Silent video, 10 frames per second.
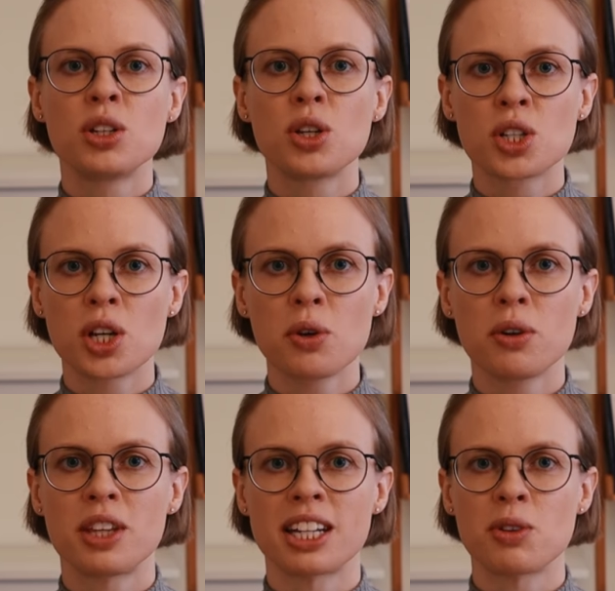to
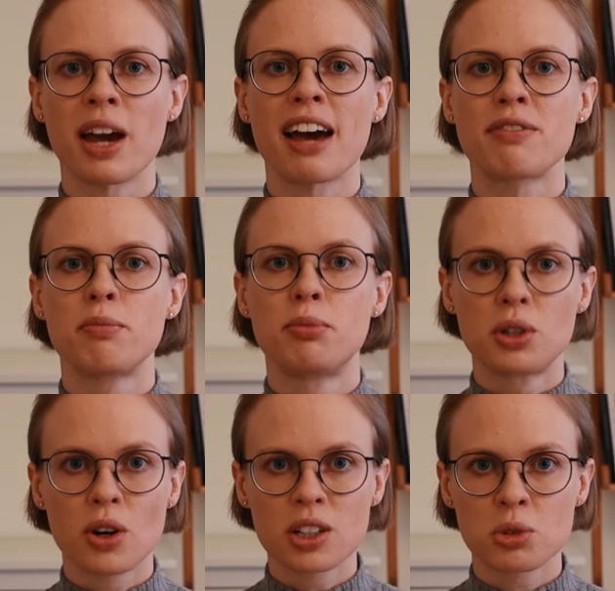show that you have a
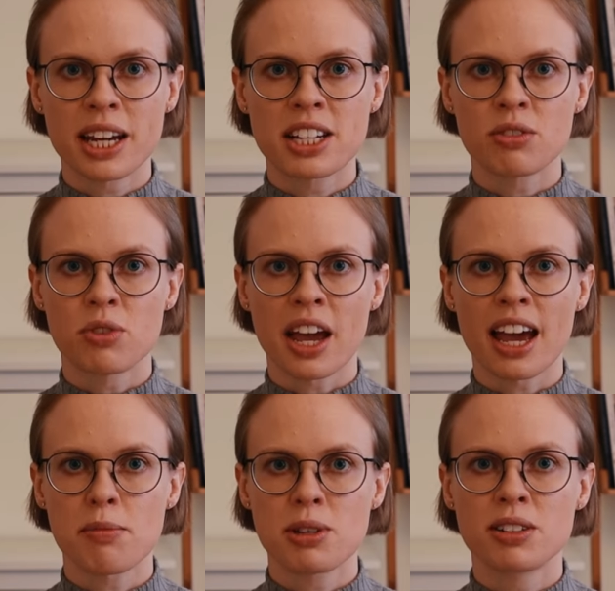broad range of
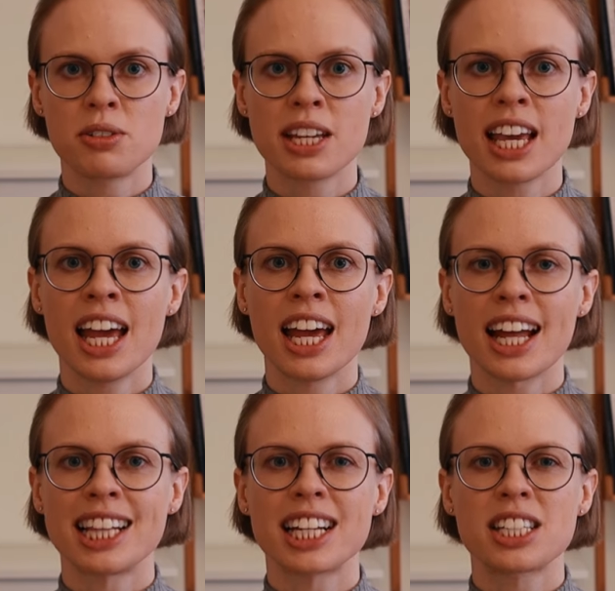vocabulary
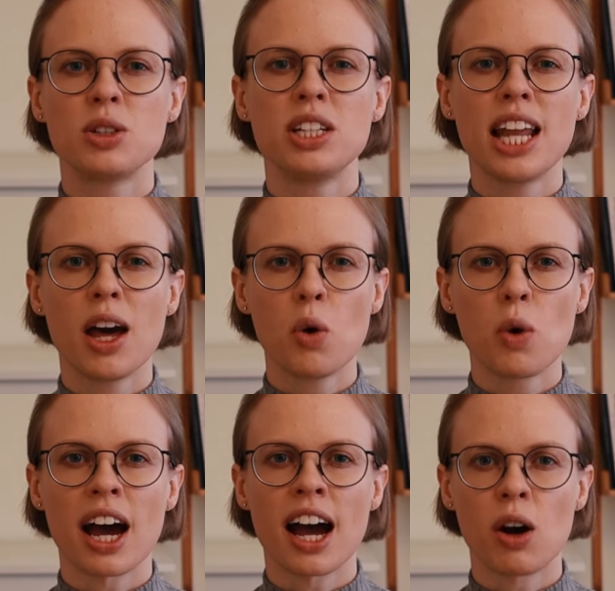and that you
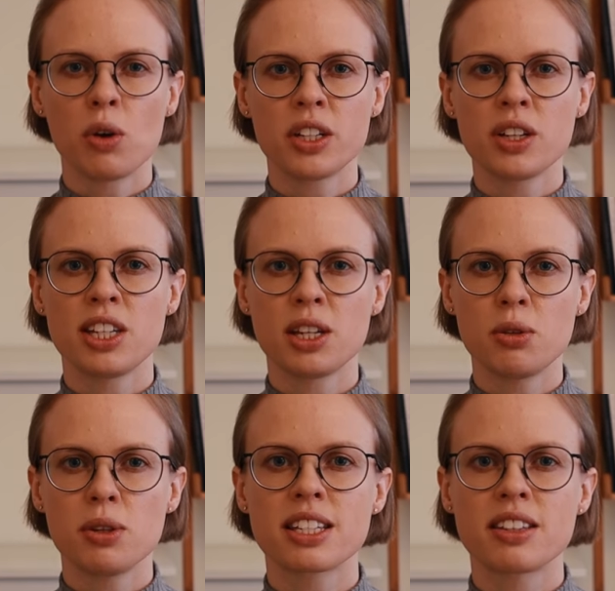know how to
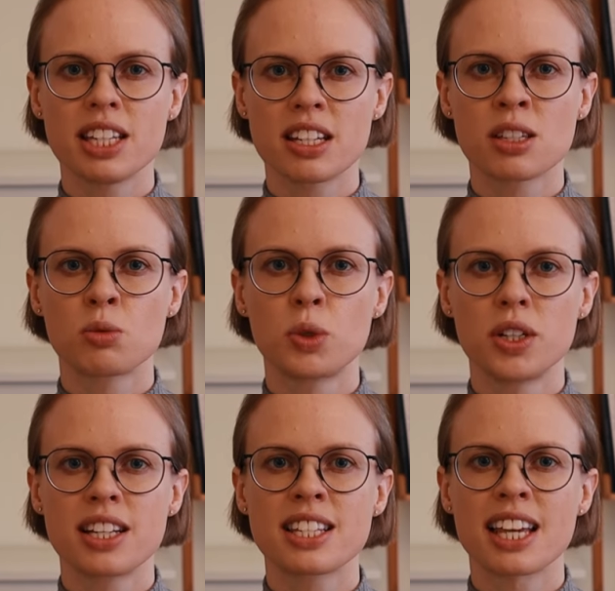use these
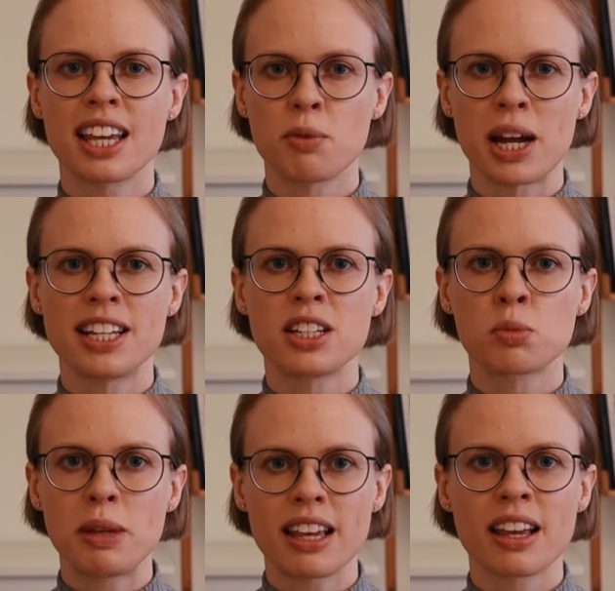words when
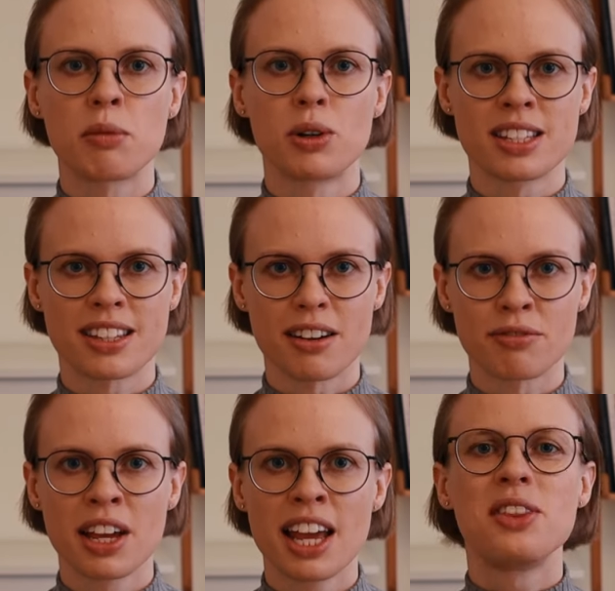speaking about
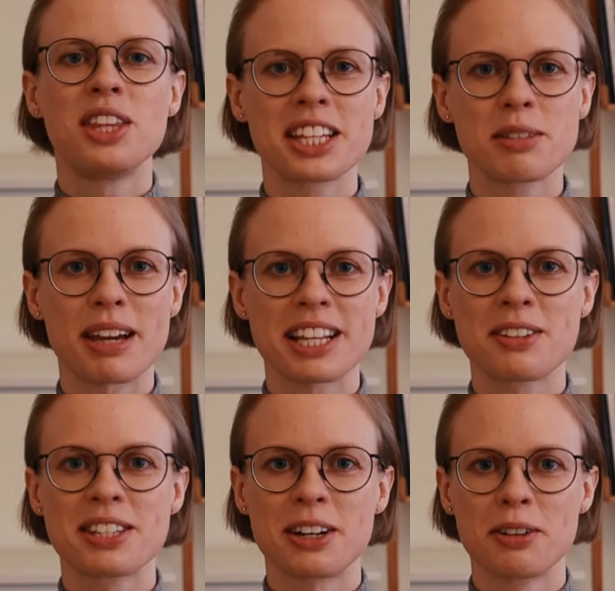stuff. This makes
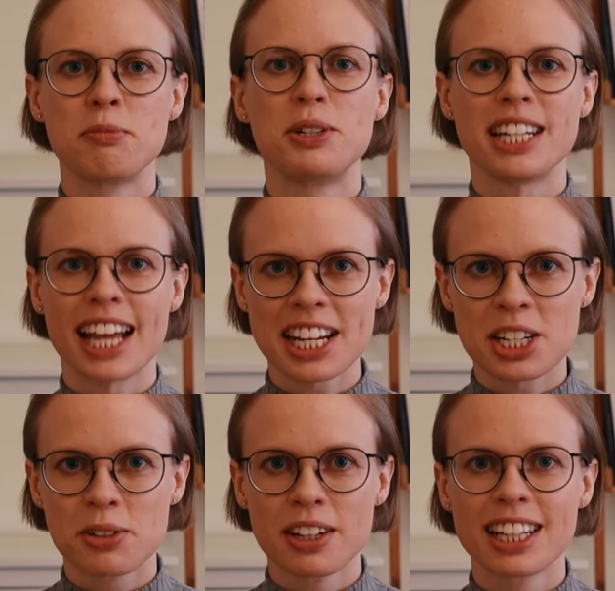you sound more
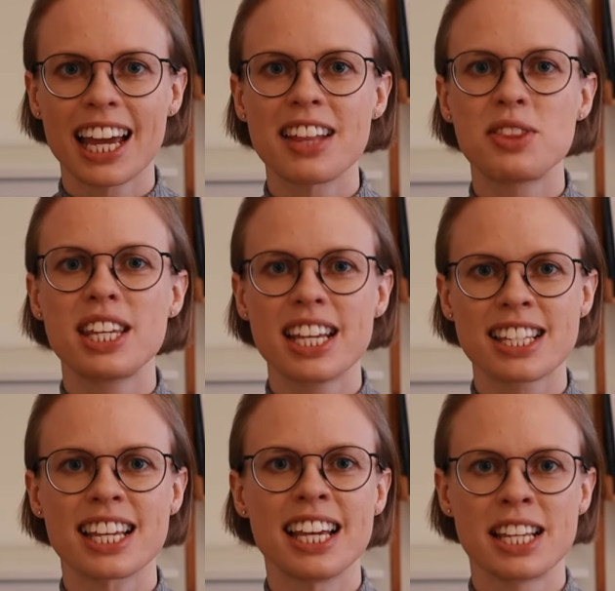natural, and
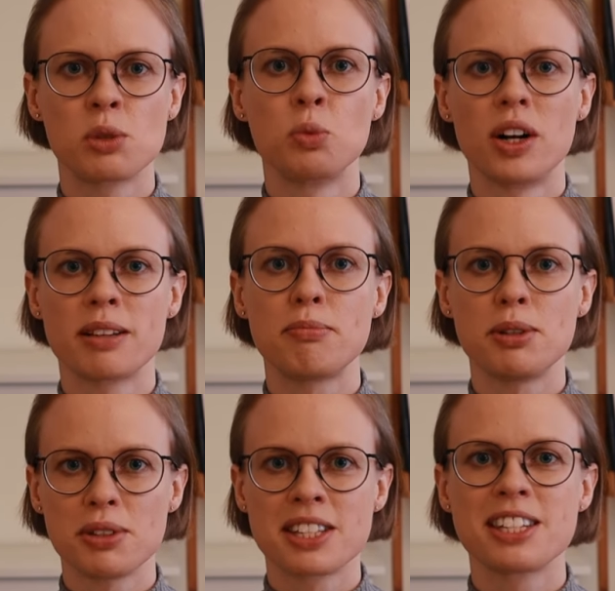this is what
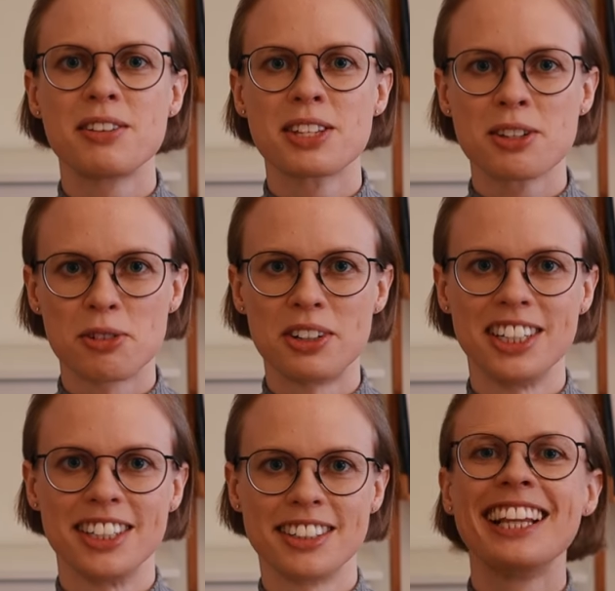boosts your
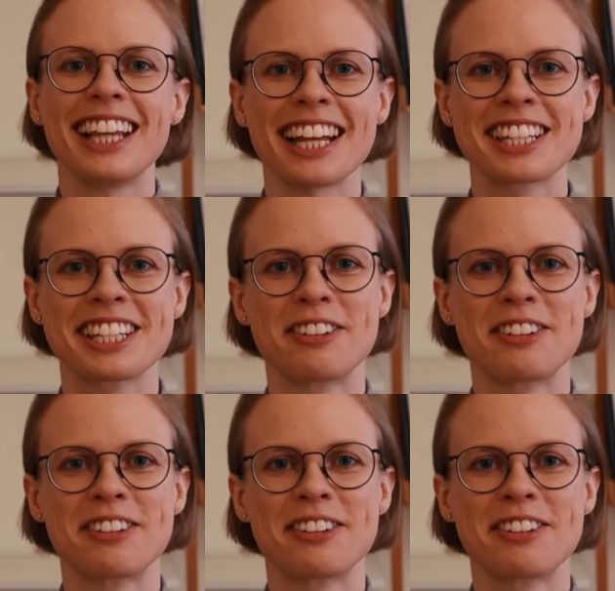score. Let's